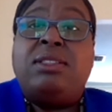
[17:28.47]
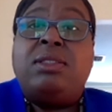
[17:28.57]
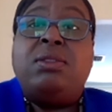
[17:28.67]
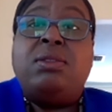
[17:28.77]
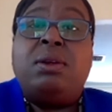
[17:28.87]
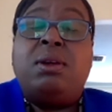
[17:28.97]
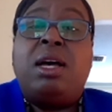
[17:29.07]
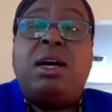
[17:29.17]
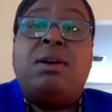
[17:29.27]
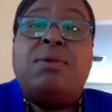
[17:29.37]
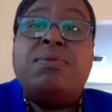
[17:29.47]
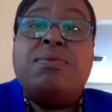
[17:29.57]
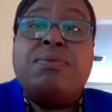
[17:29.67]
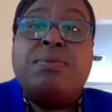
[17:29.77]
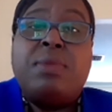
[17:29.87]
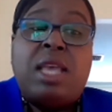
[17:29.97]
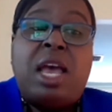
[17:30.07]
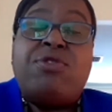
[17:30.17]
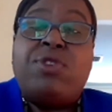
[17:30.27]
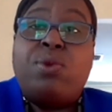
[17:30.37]
to
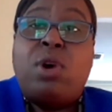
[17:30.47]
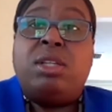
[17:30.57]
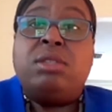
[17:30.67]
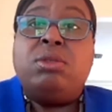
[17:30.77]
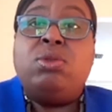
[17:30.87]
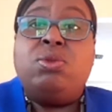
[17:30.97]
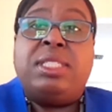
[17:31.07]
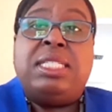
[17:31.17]
everyone who would